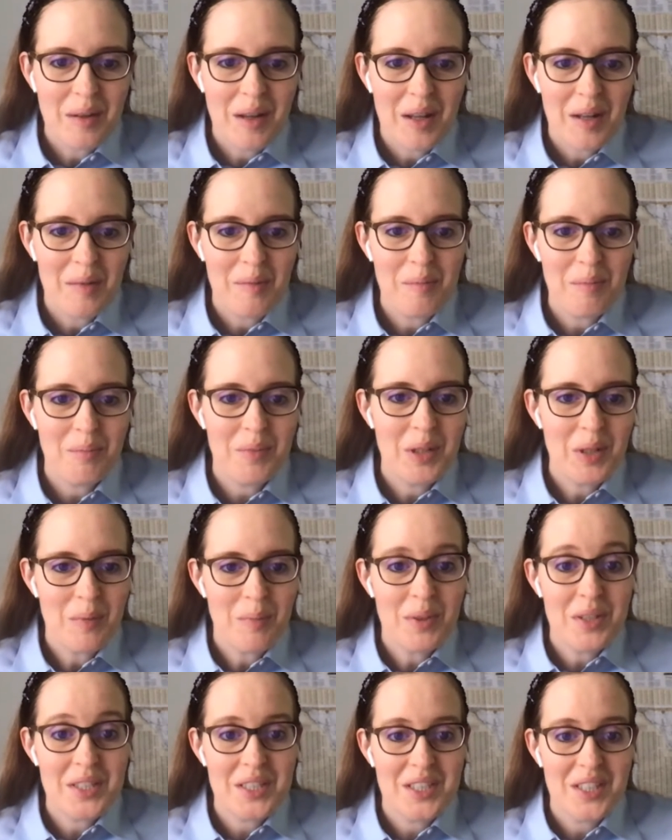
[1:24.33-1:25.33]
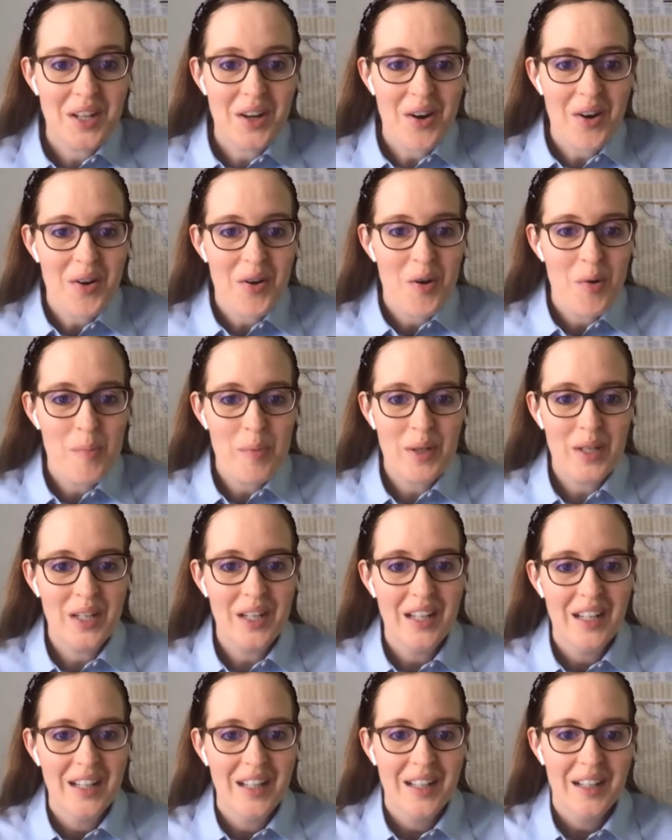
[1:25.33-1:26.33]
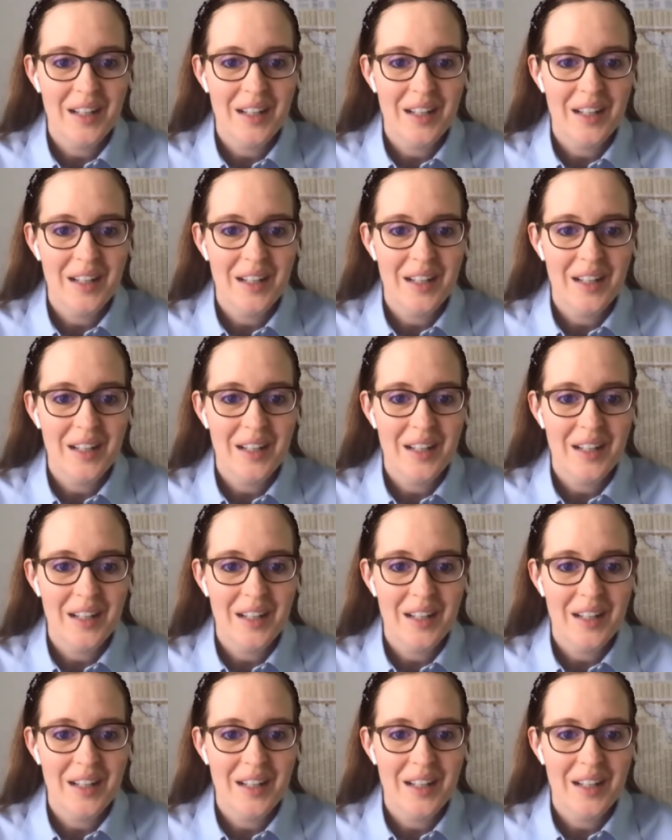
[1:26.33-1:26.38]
and places that are open.